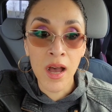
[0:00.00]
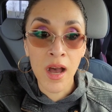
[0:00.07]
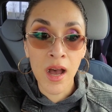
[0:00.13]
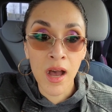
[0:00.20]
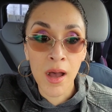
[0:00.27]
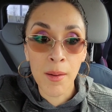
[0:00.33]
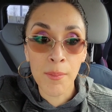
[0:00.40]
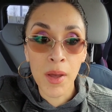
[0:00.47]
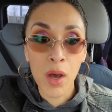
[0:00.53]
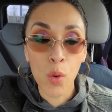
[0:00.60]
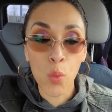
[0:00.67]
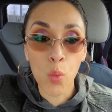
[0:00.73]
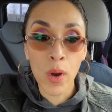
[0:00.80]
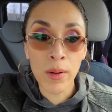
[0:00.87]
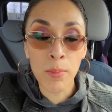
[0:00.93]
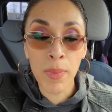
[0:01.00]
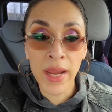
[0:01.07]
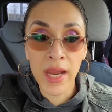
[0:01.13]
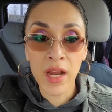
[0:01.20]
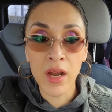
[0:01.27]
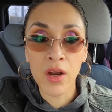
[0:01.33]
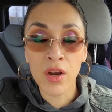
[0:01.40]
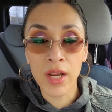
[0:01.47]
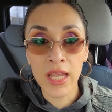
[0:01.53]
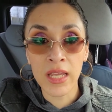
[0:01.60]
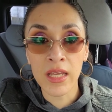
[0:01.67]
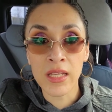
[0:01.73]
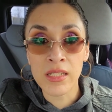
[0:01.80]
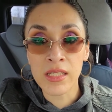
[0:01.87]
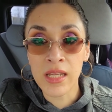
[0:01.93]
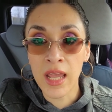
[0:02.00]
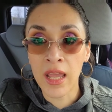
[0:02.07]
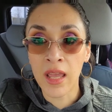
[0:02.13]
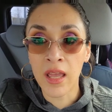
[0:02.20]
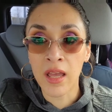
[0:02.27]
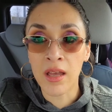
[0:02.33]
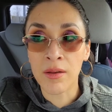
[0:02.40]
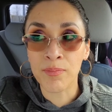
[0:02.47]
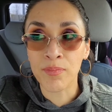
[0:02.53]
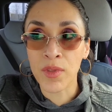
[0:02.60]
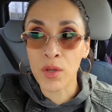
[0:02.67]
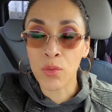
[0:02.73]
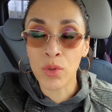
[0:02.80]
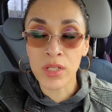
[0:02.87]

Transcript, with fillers: Um, one pair is, um,